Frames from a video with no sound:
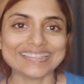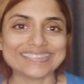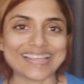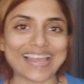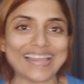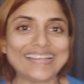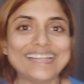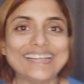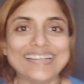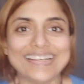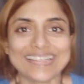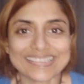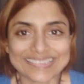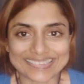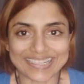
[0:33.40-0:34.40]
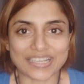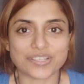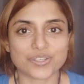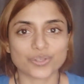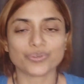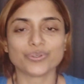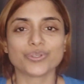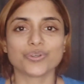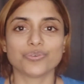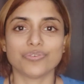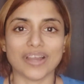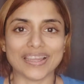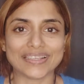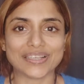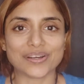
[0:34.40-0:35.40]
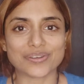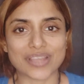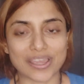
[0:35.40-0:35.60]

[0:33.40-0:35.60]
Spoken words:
I said, stay tuned to find out